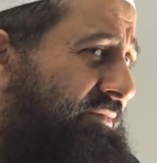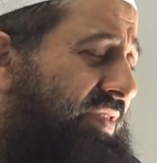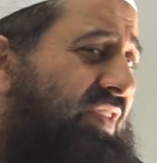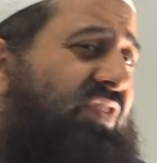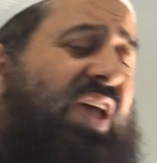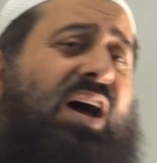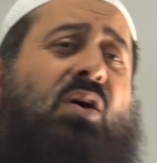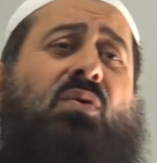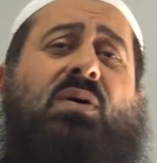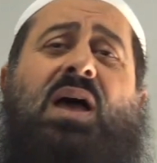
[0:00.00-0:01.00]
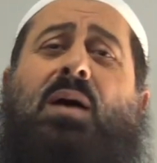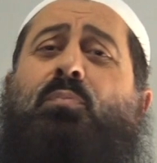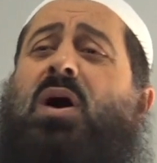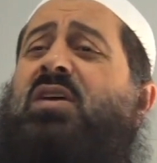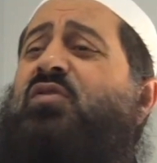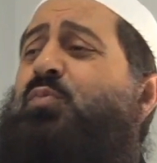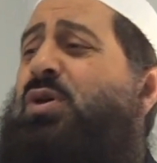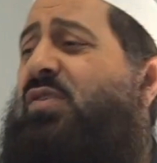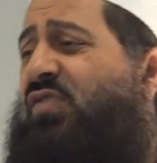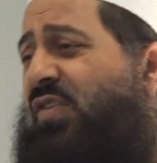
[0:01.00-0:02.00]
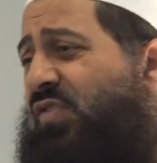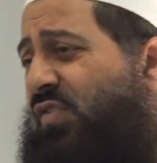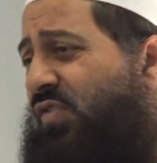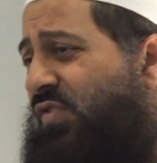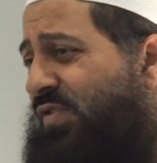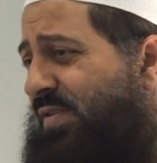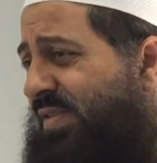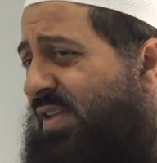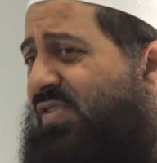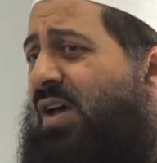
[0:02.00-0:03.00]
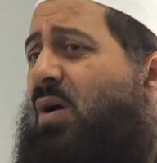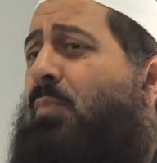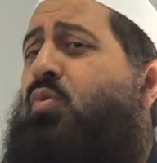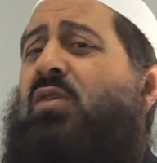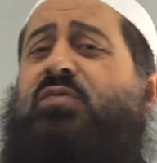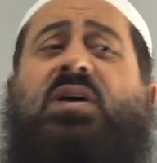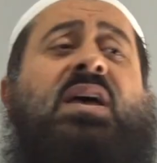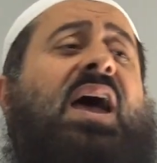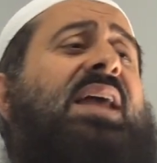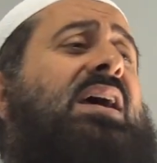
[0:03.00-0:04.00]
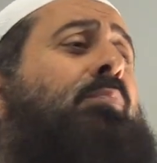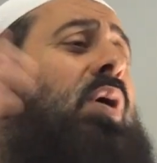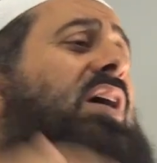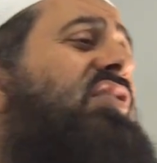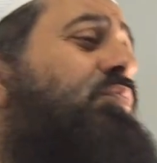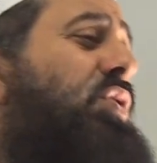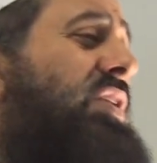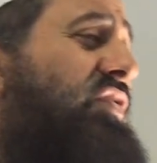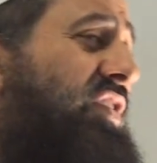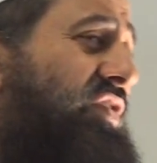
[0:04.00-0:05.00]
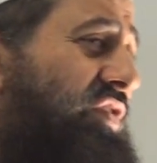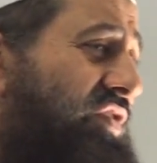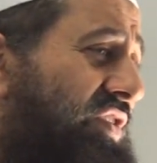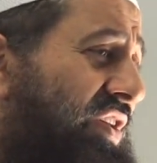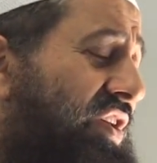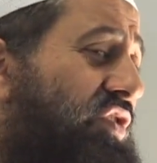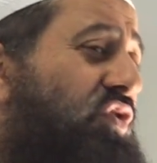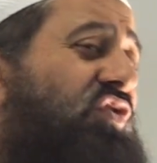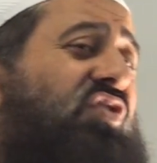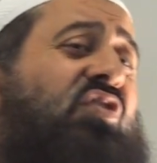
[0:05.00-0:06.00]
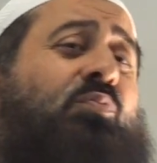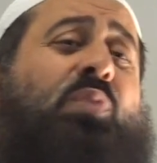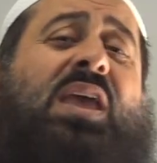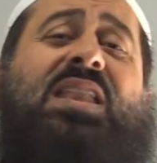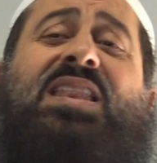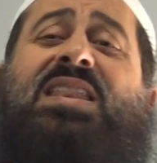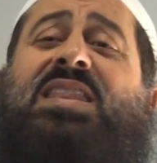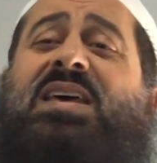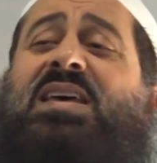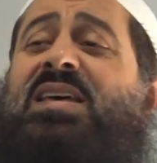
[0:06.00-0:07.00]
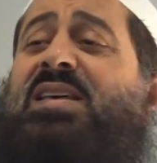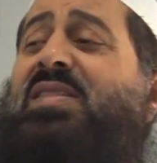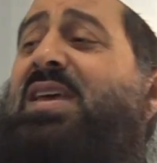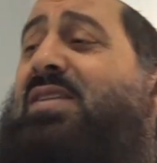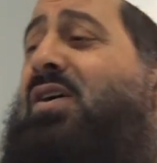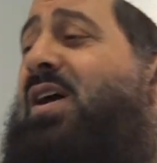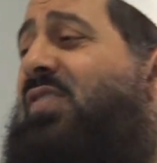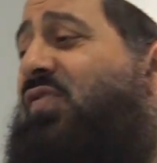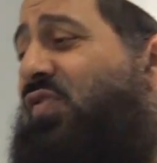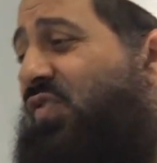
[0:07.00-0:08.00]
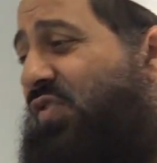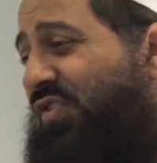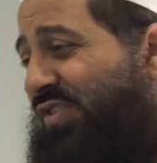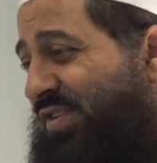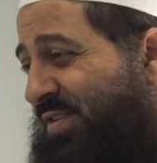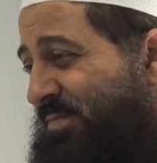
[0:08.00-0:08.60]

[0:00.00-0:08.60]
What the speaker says: But that's how our pious predecessors, that's how our Prophet and our pious predecessors used to spend their nights.